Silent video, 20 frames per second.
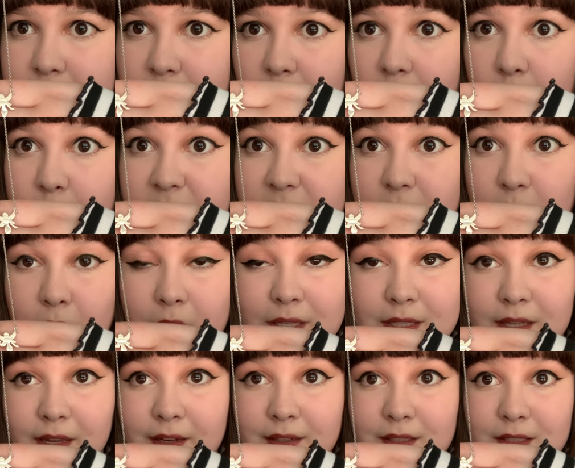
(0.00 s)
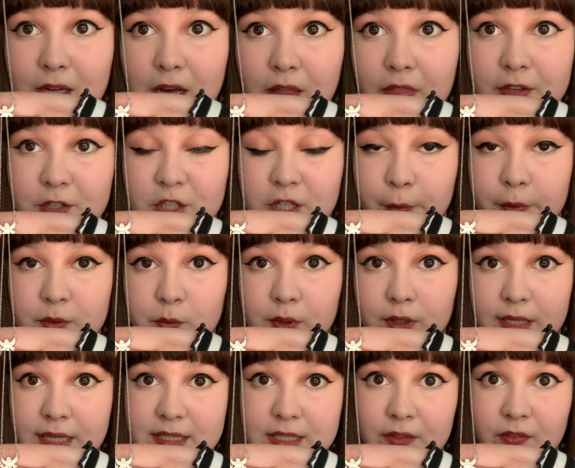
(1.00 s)
Um, as soon as I saw that she was
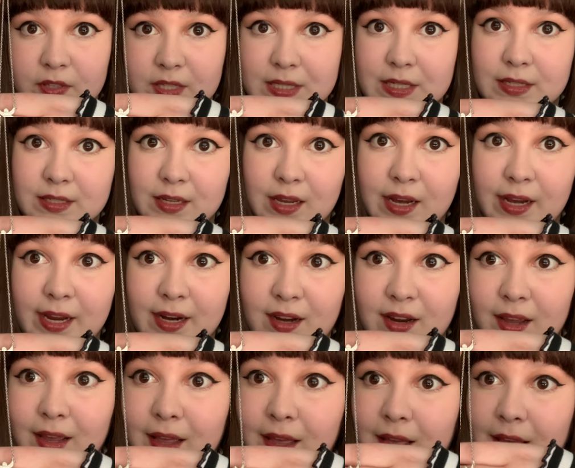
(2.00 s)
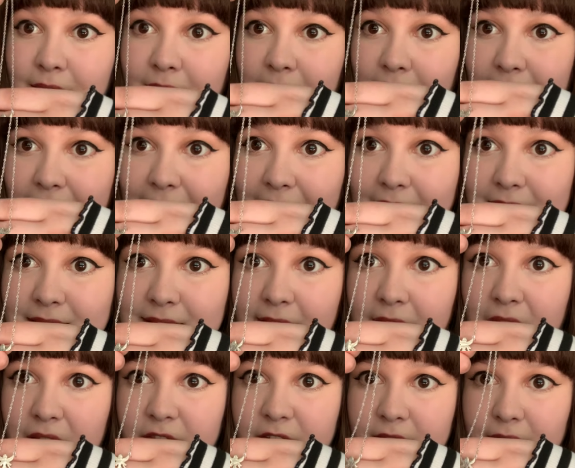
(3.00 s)
releasing this design, I had to
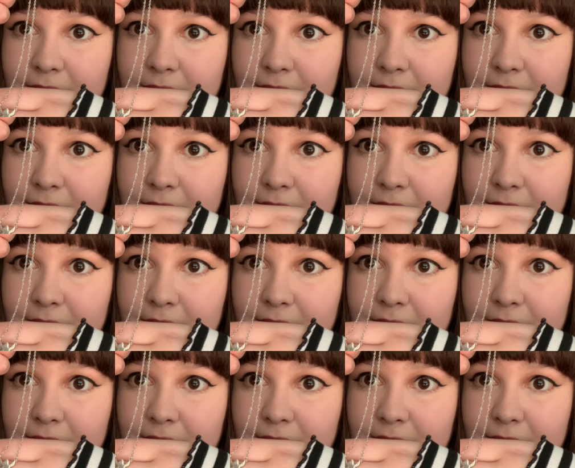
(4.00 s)
have it.